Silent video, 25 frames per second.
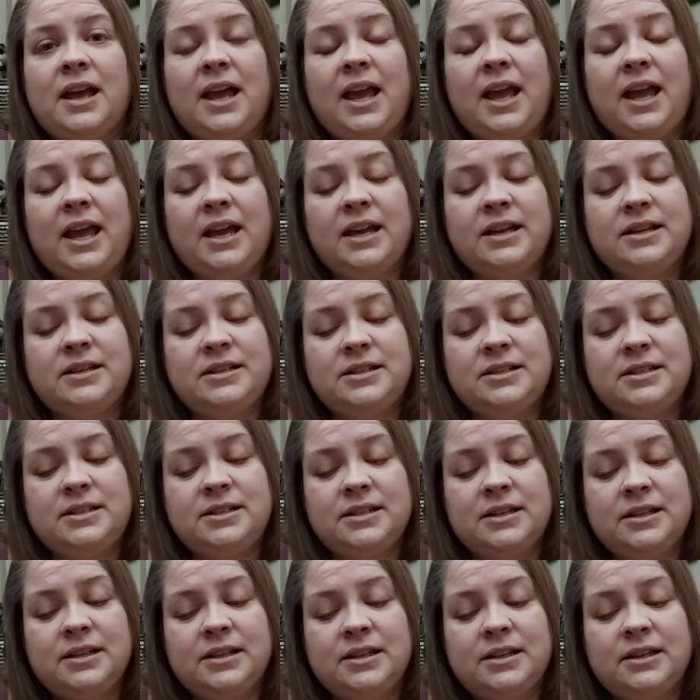And
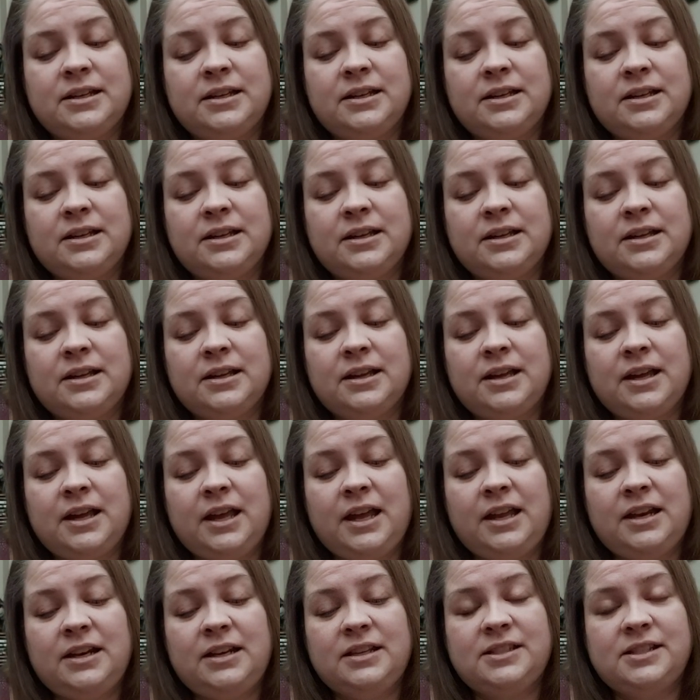
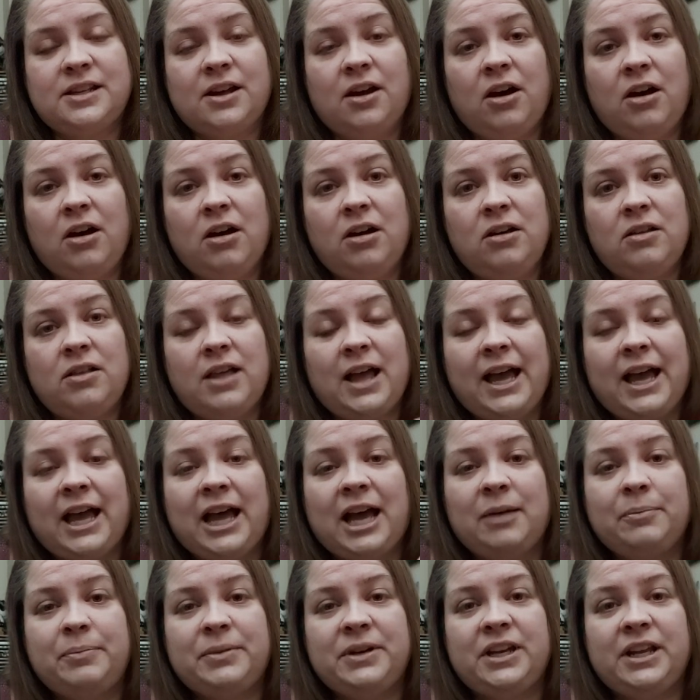it's all
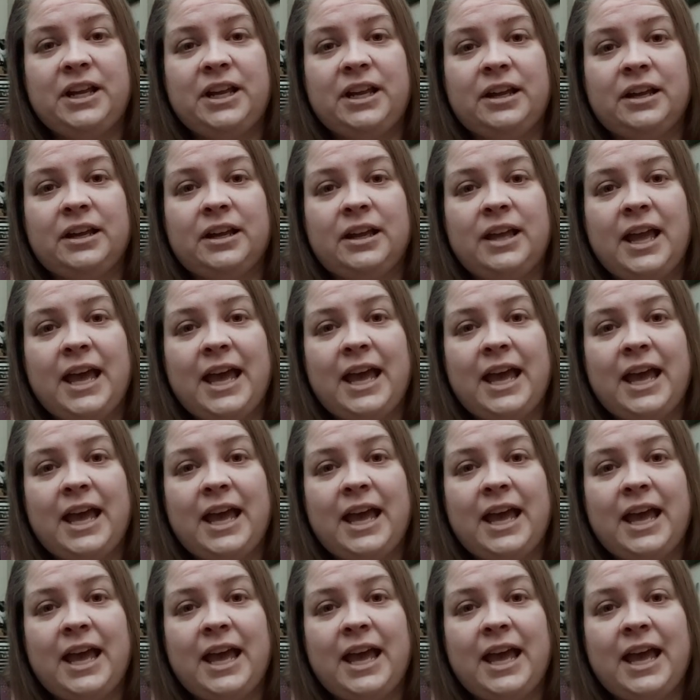happening.